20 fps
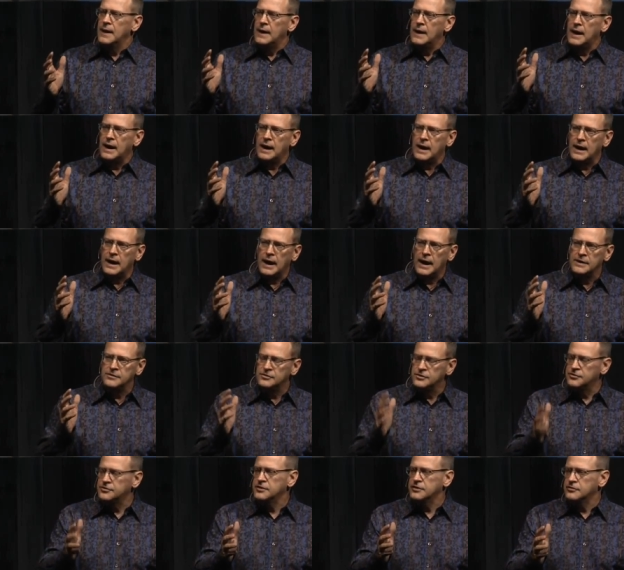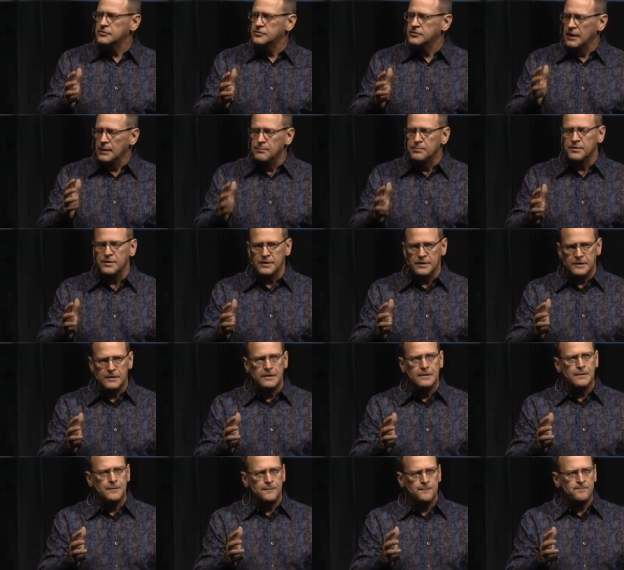I, I just accepted
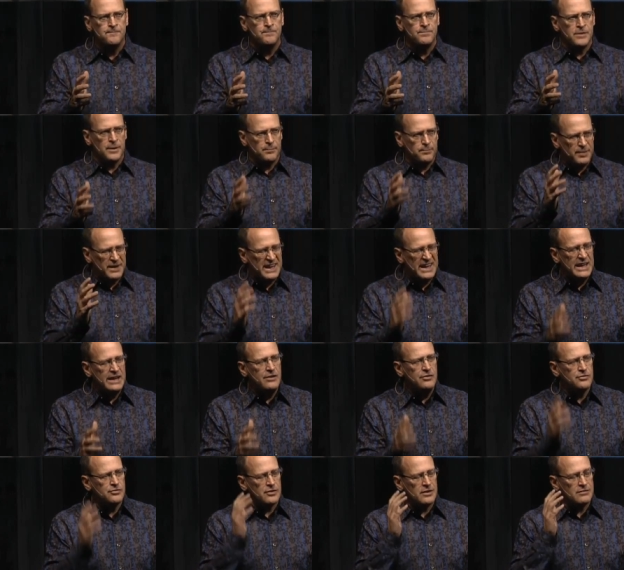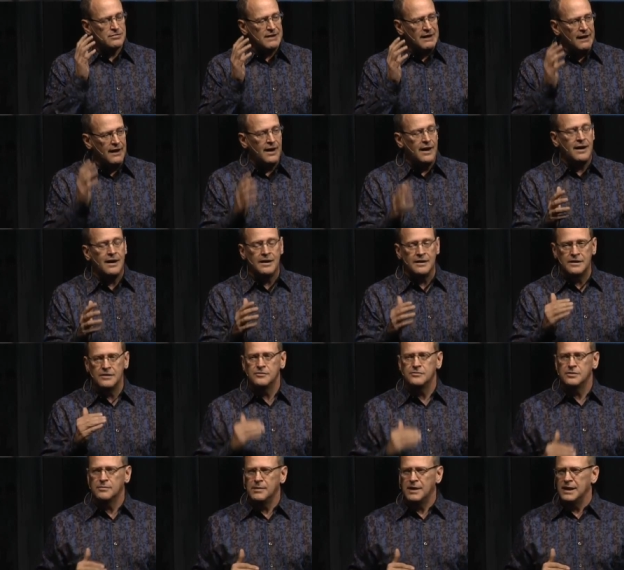the peace of God
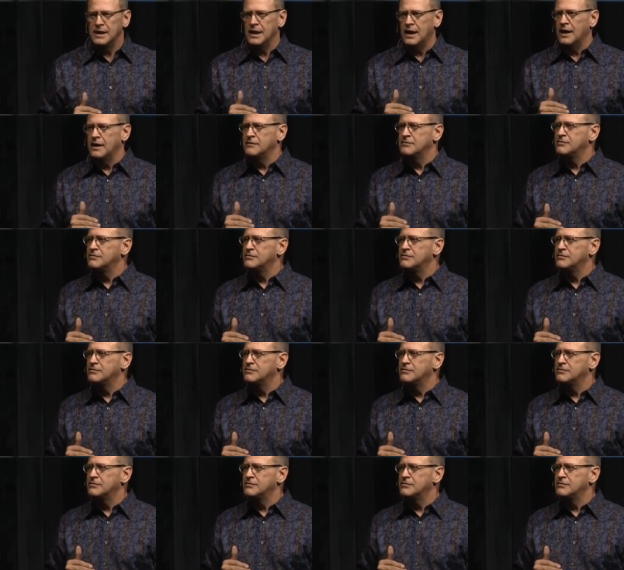into my life.